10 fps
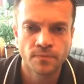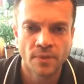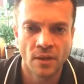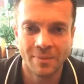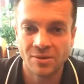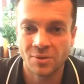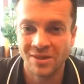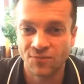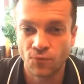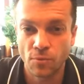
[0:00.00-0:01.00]
And by the way,
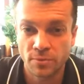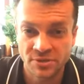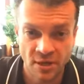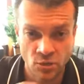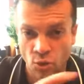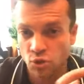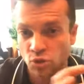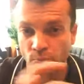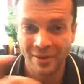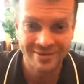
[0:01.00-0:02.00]
that 4% is all
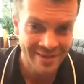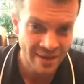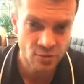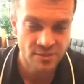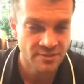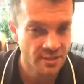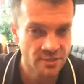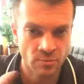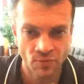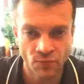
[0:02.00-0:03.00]
spelled out. It's not
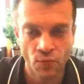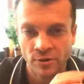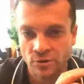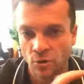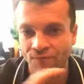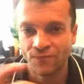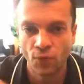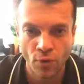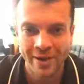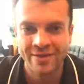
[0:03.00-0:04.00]
number 4. It's all
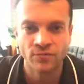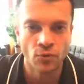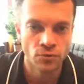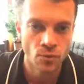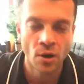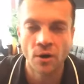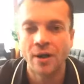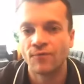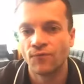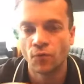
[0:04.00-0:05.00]
4, F-O-U-R,
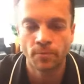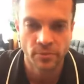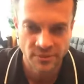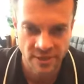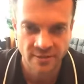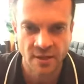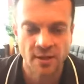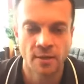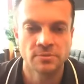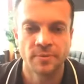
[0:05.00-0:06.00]

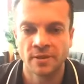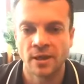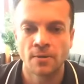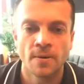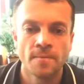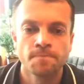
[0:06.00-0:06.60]
4%.com spelled out.